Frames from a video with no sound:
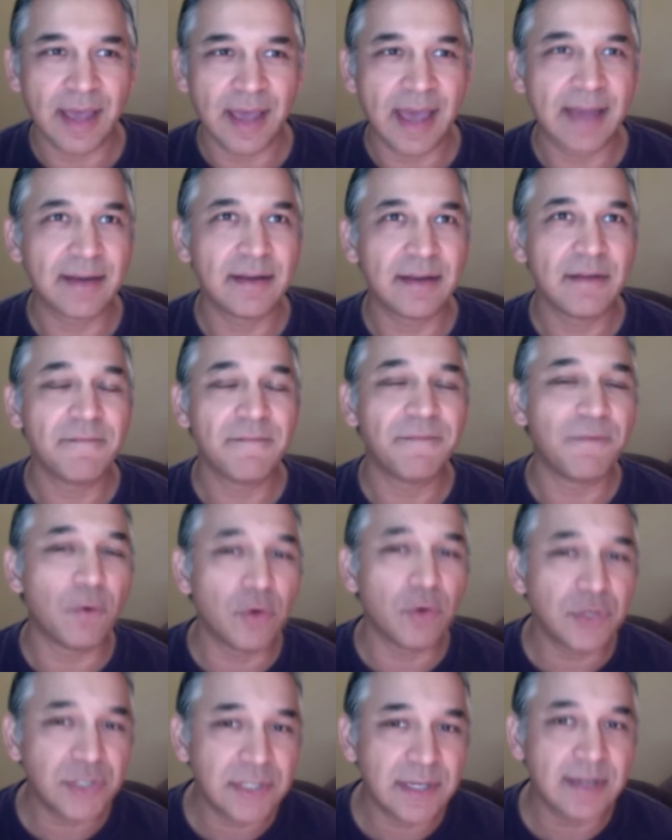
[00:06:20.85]
And
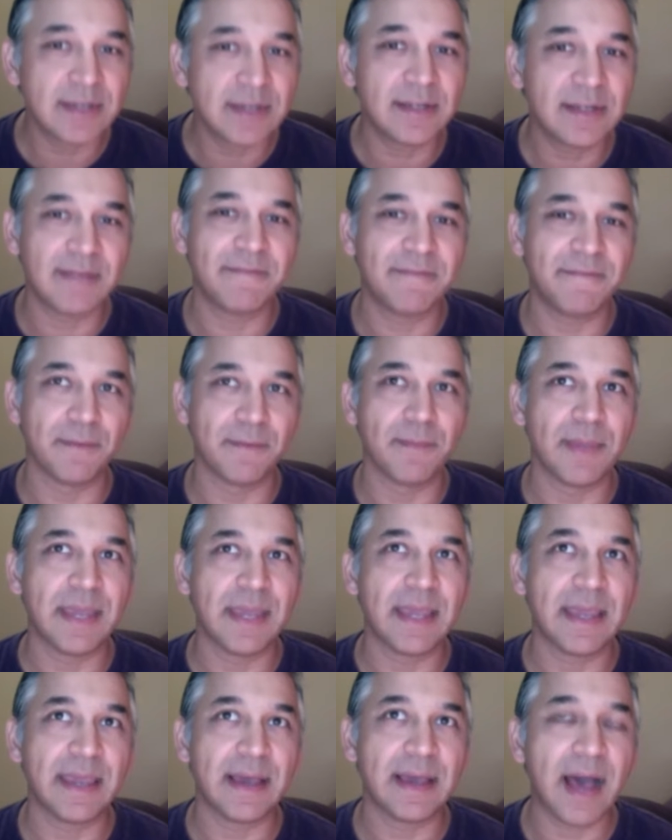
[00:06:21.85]
fortunately for
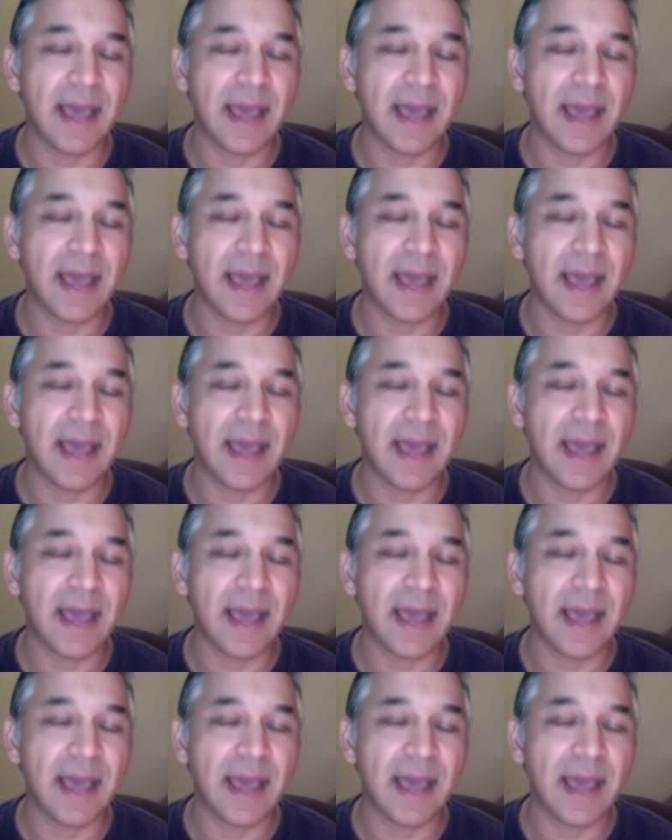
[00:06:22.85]
me,